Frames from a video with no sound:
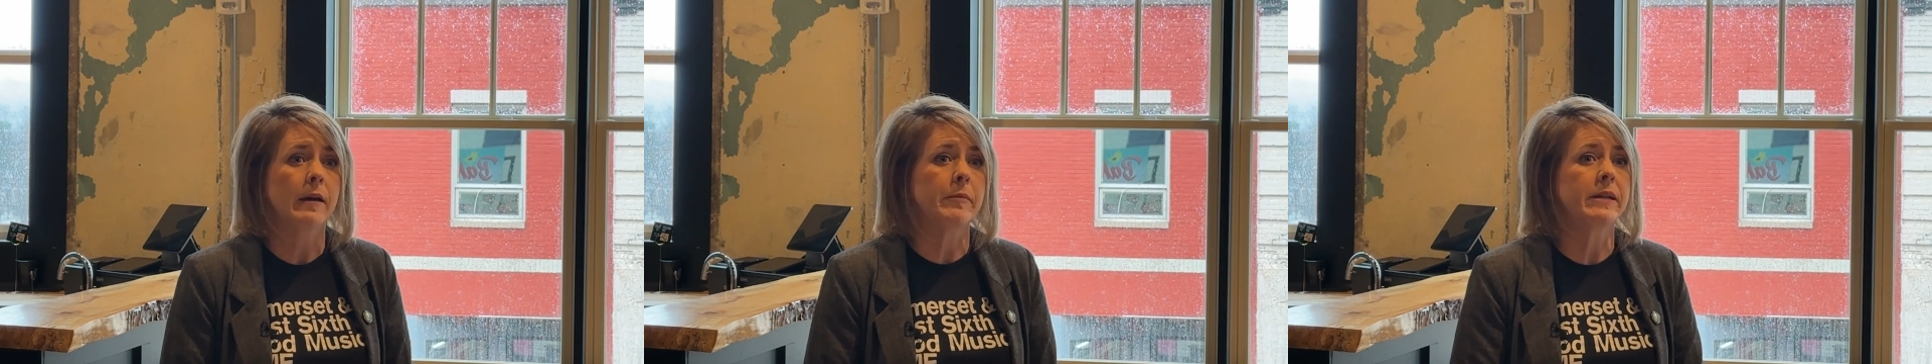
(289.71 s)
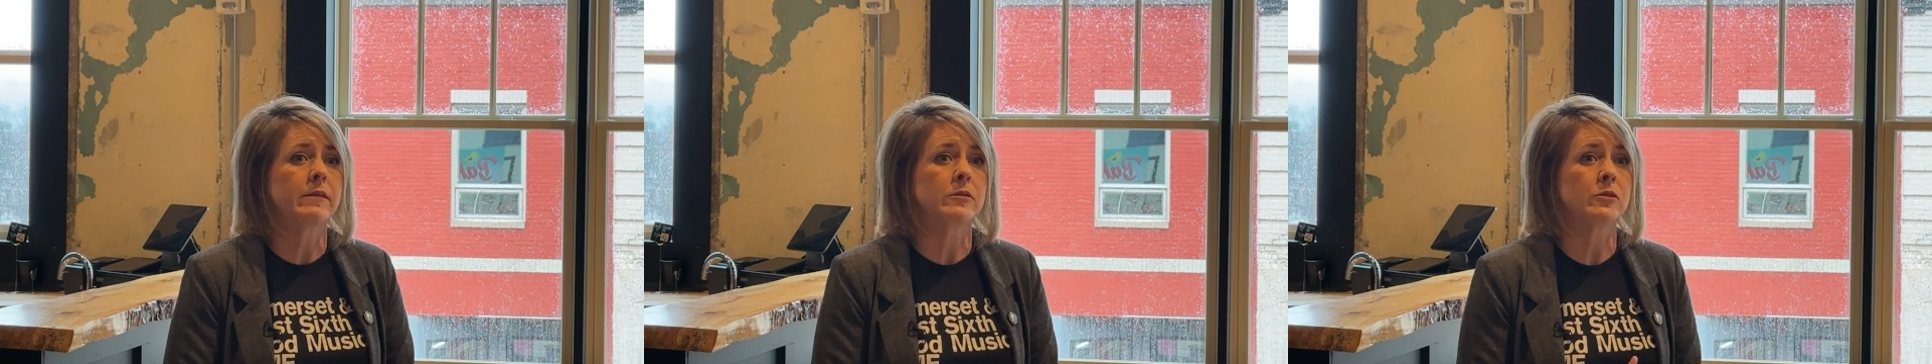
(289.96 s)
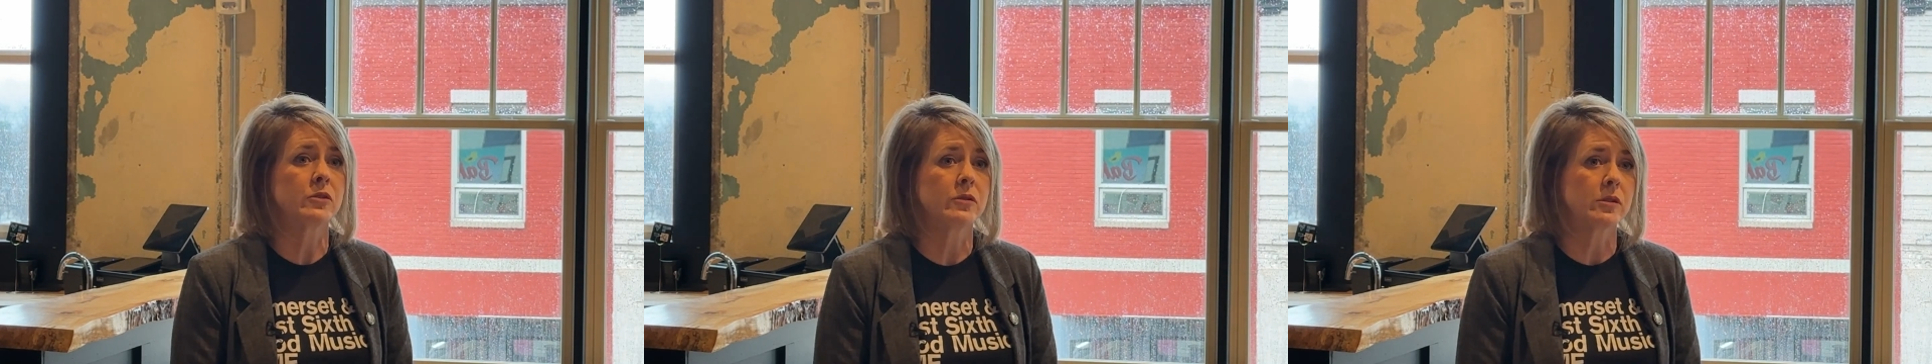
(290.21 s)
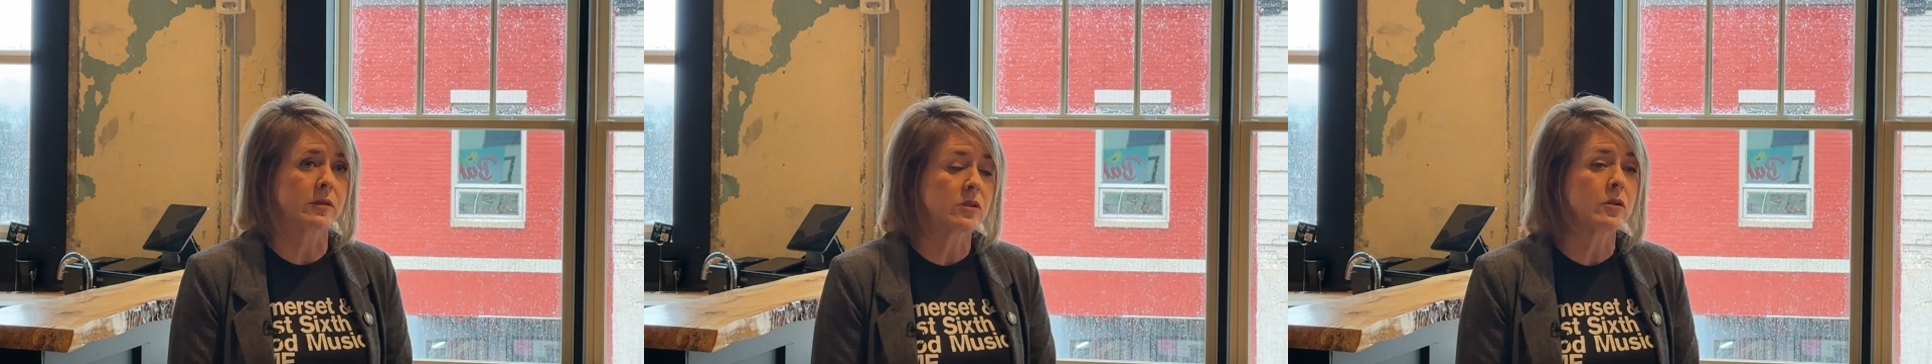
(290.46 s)
I mean,
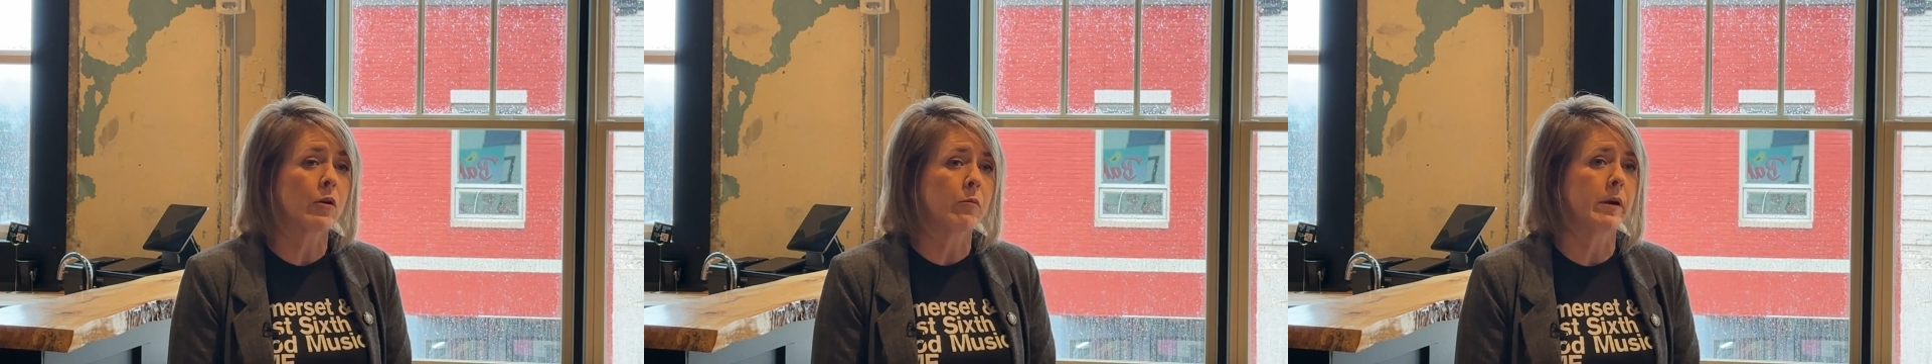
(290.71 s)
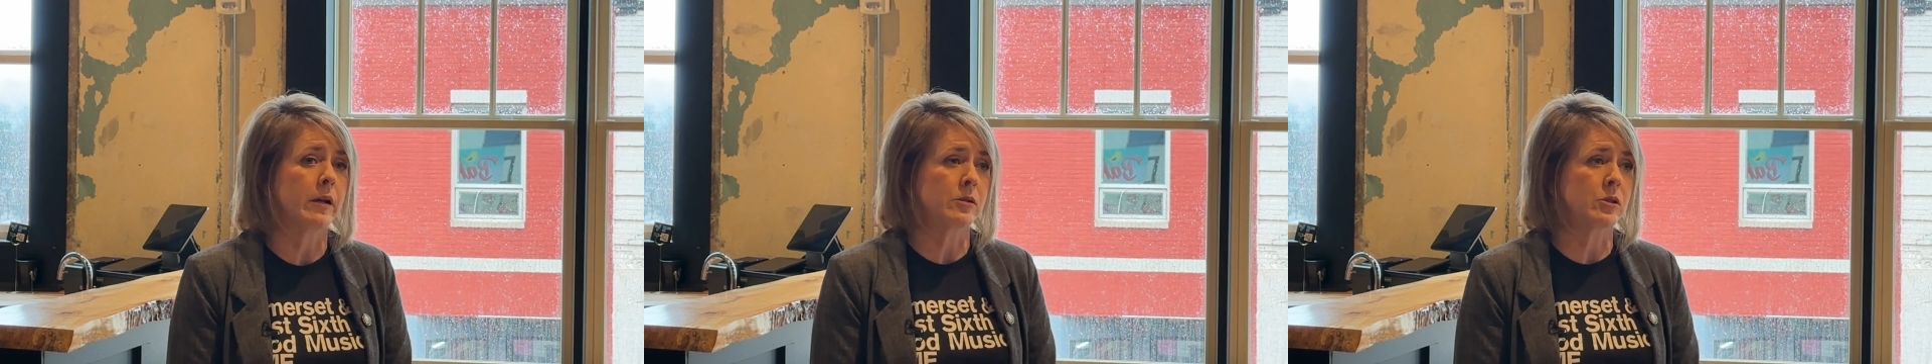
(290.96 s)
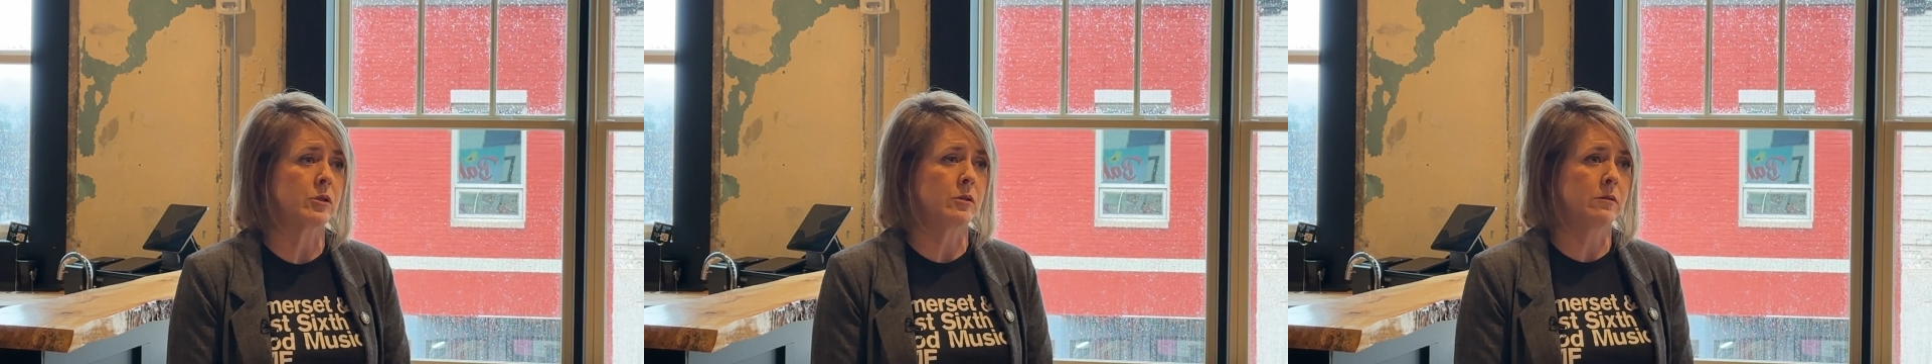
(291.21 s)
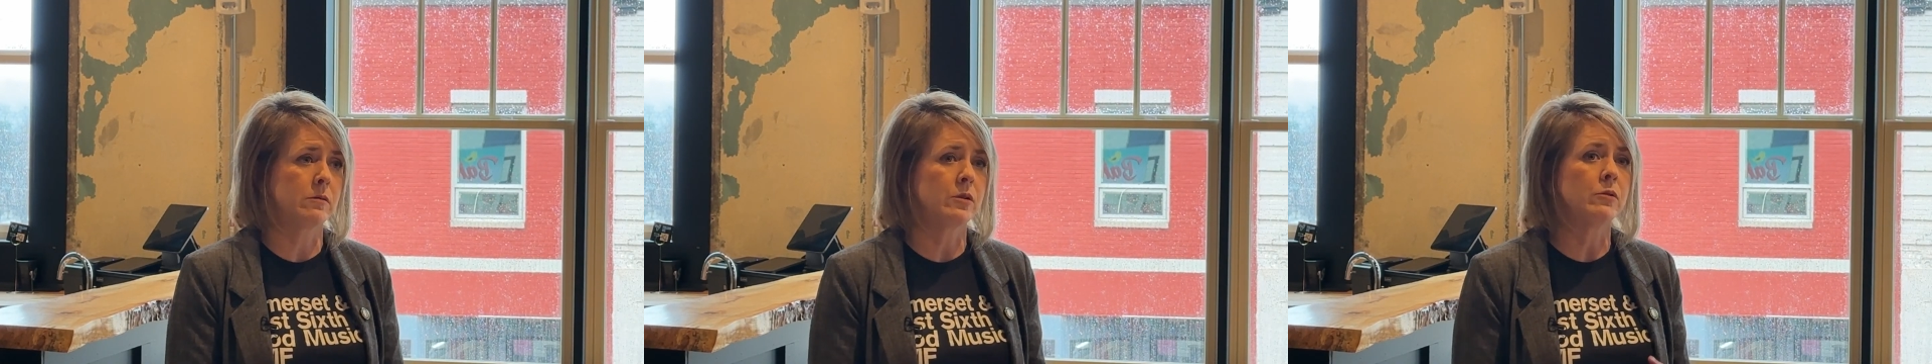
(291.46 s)
there's just so much